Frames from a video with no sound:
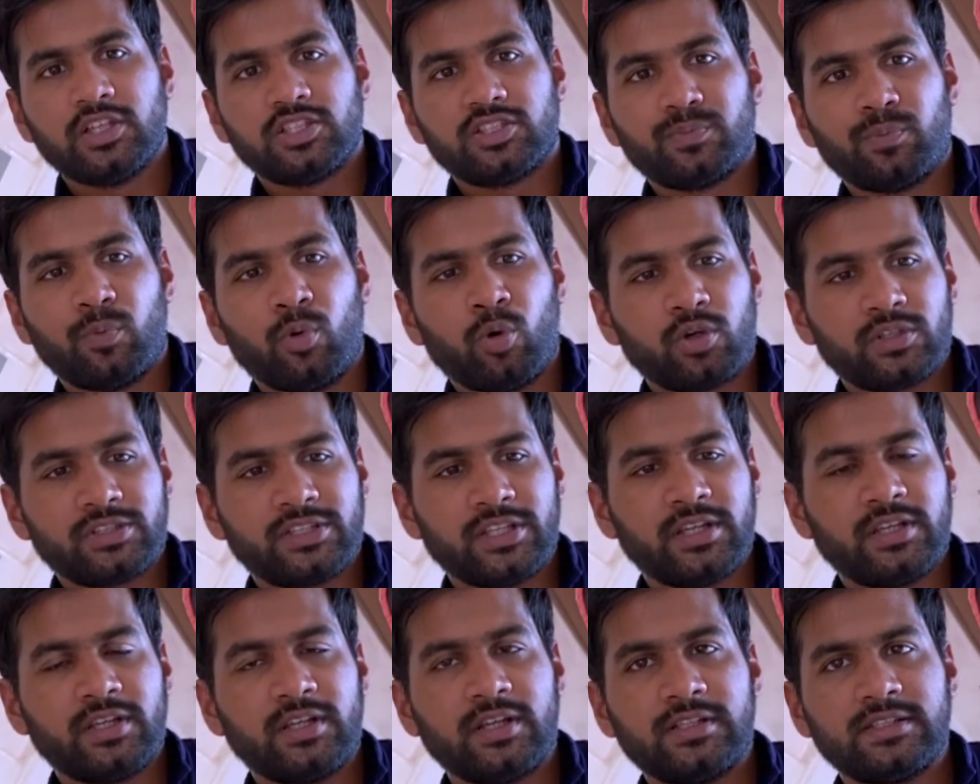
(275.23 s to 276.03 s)
Smoke
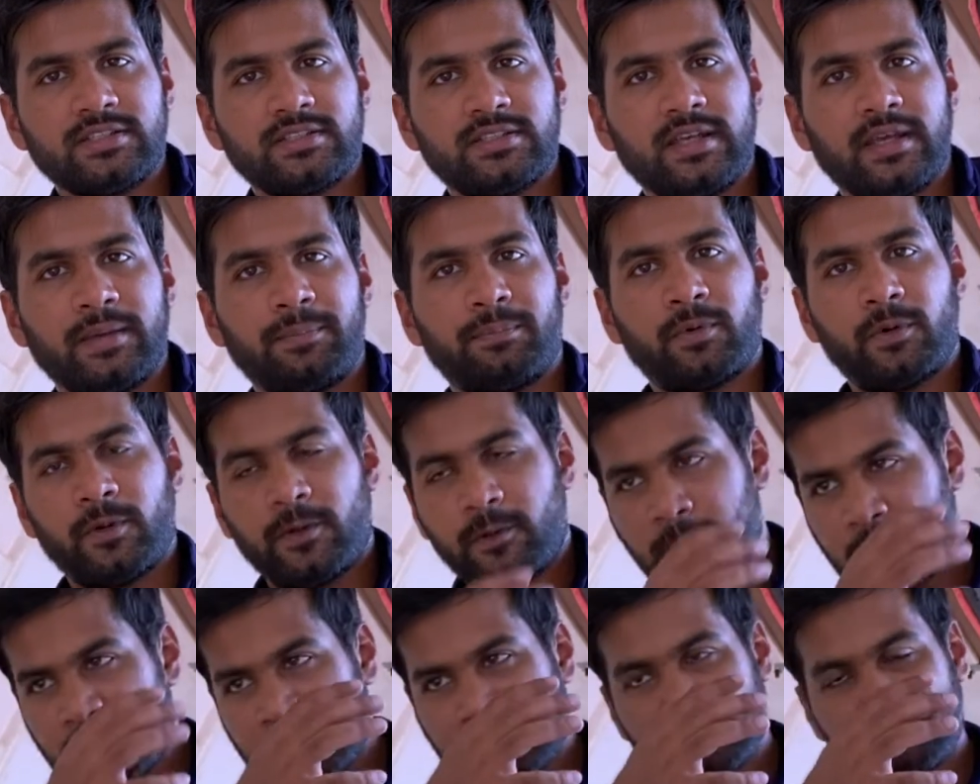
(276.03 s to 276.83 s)
signals, they
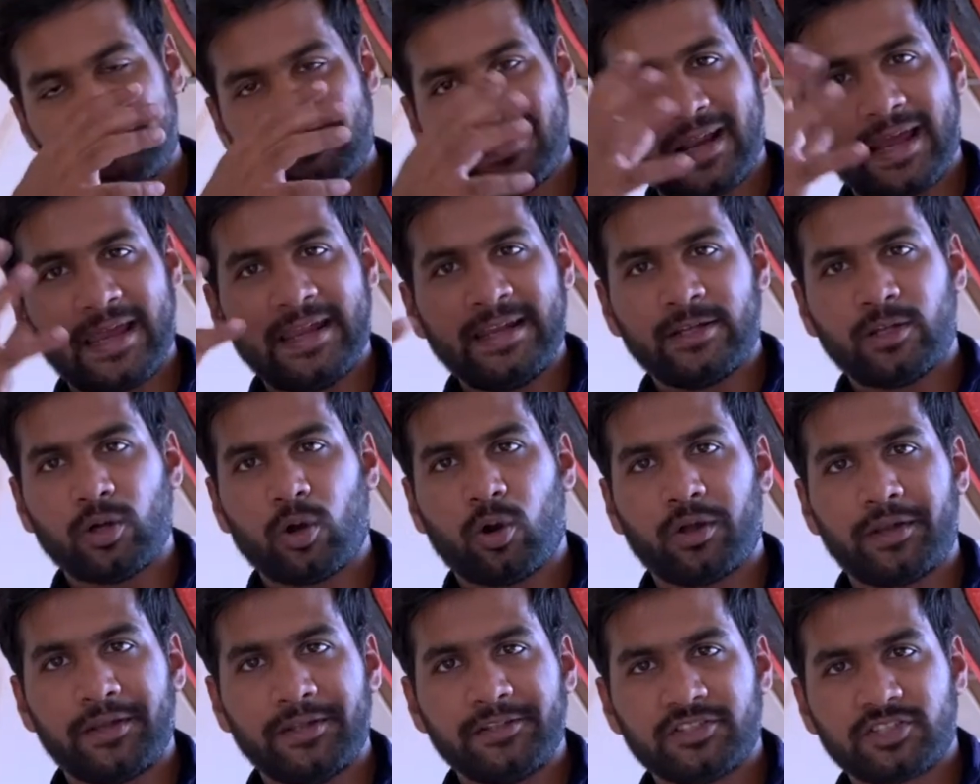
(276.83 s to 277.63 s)
produce bright
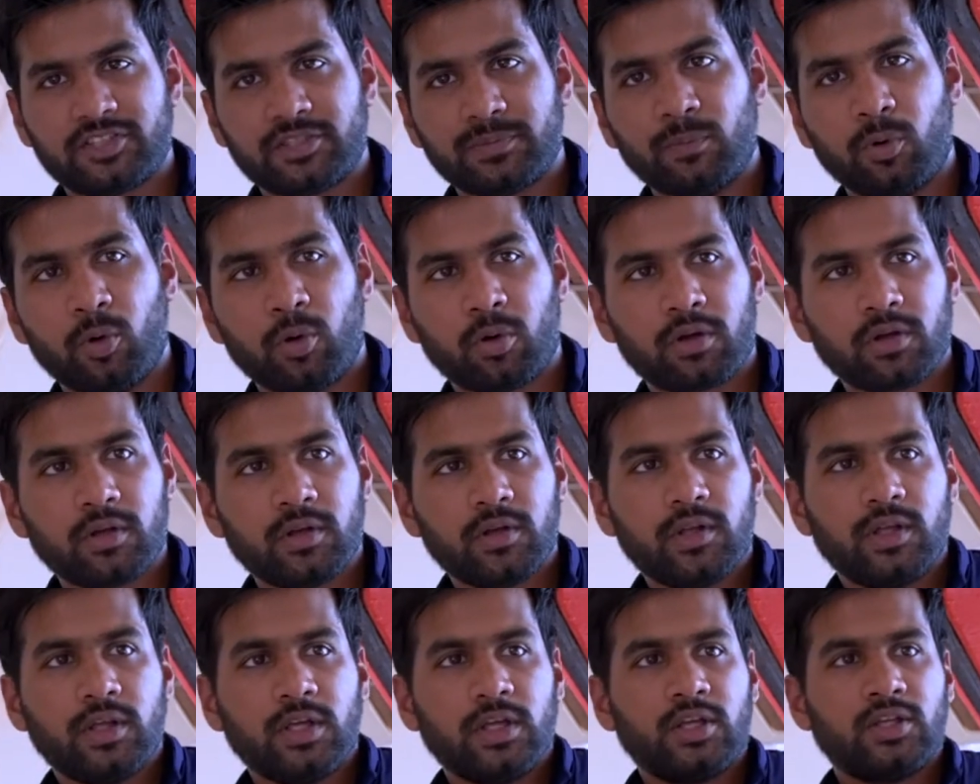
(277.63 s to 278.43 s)
orange smoke.
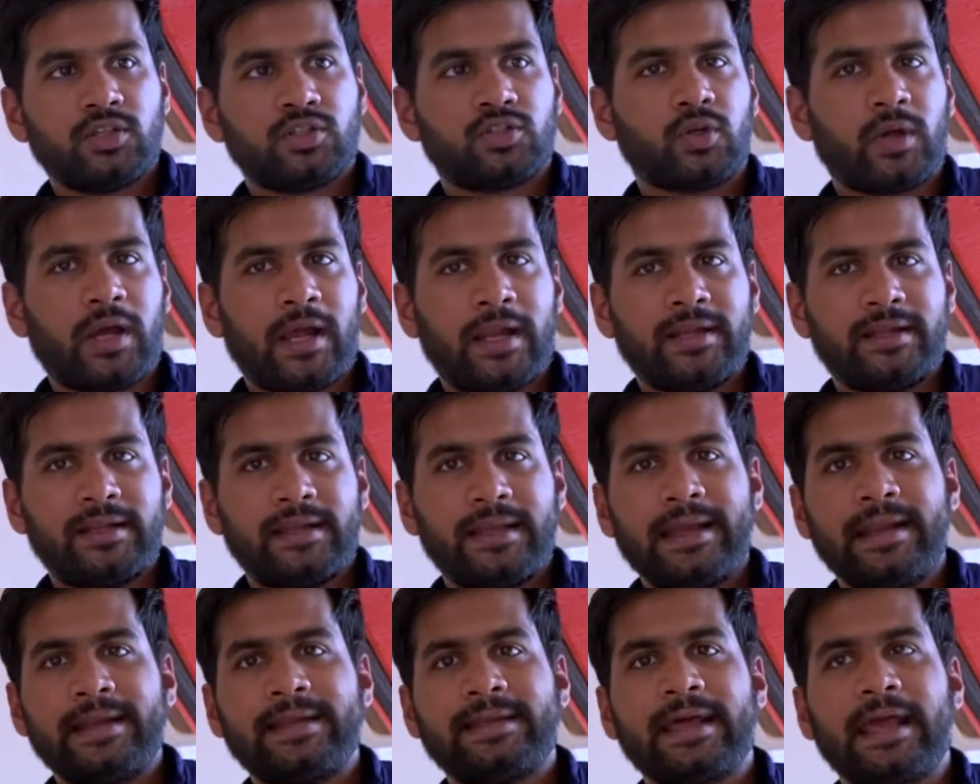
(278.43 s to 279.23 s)
So at
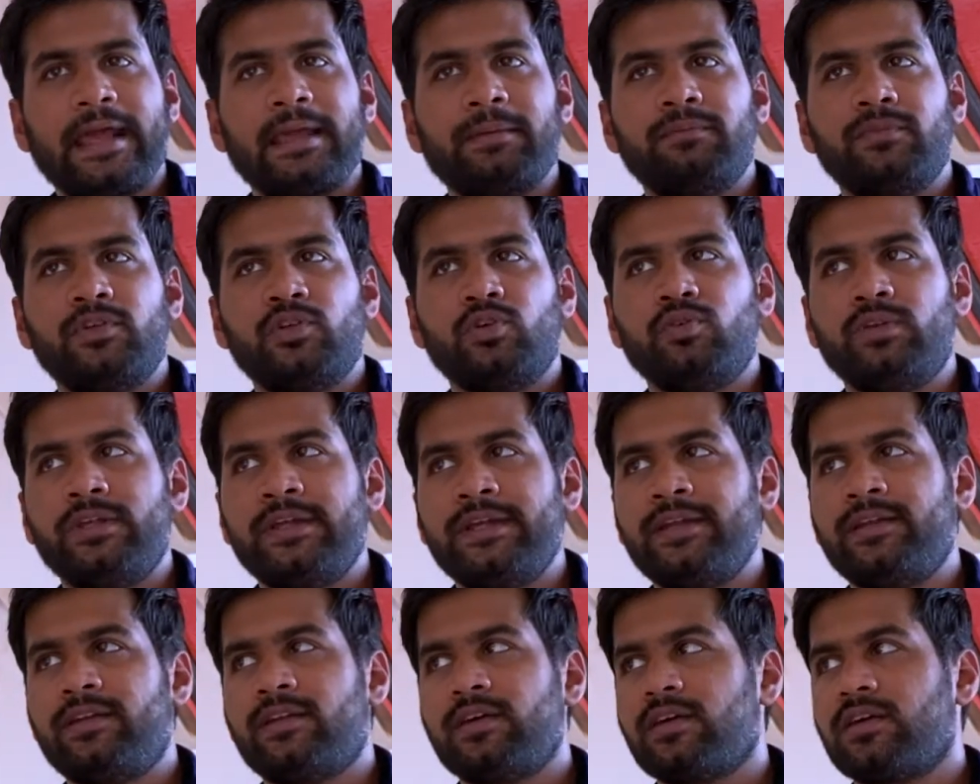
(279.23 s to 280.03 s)
daytime you
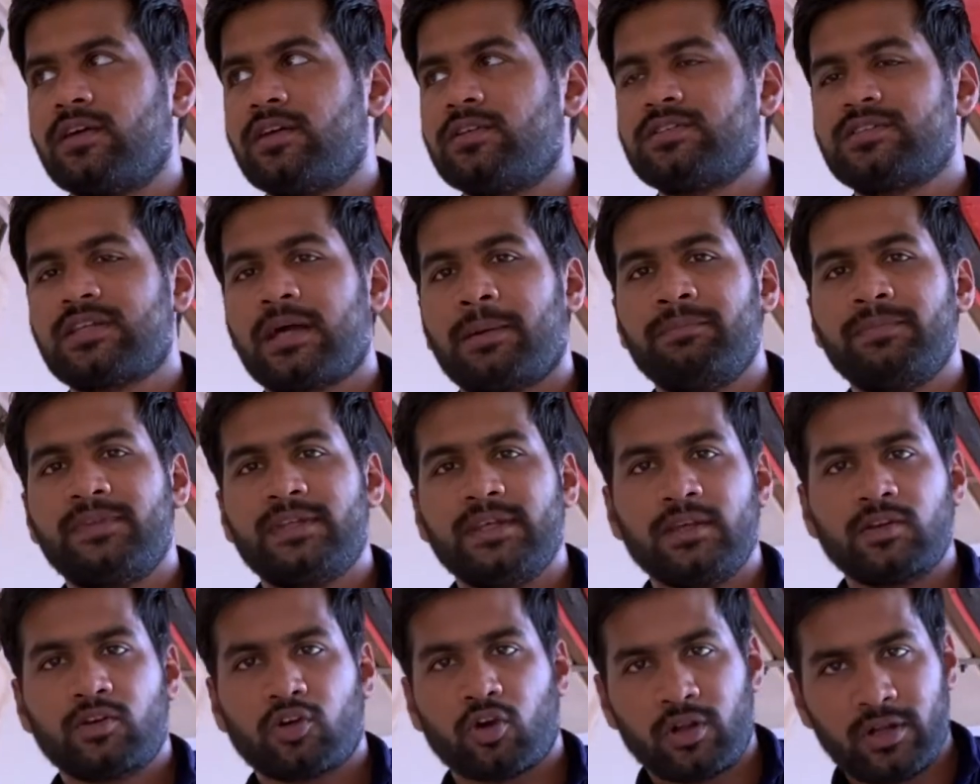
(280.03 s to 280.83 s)
need
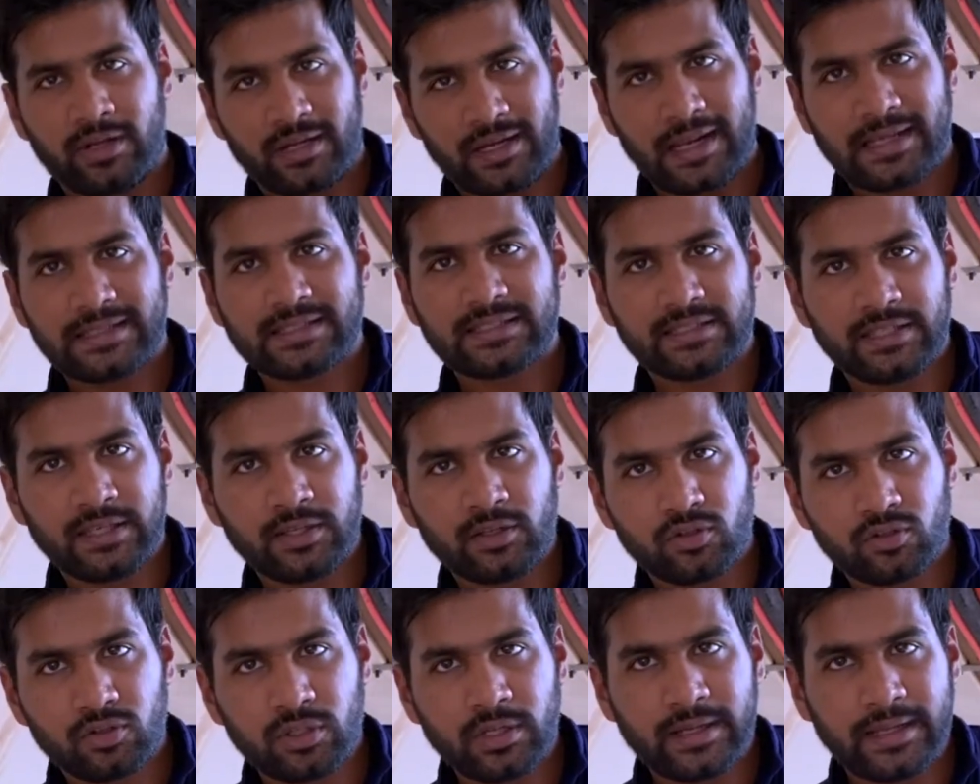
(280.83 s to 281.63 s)
something
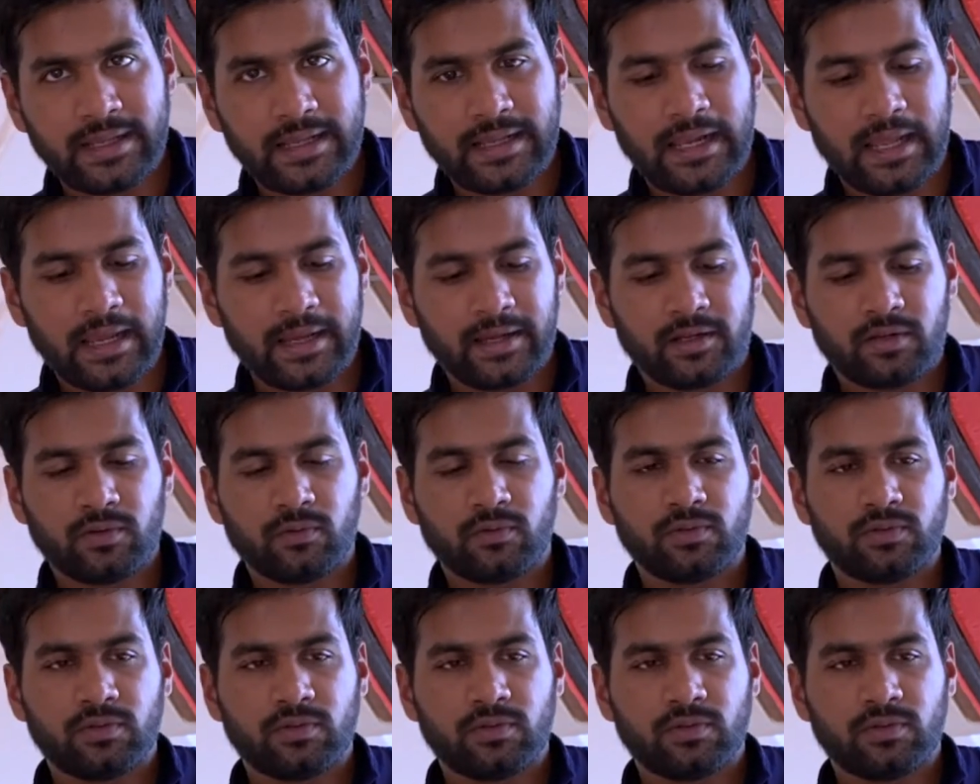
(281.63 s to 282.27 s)
contrasting to the daylight.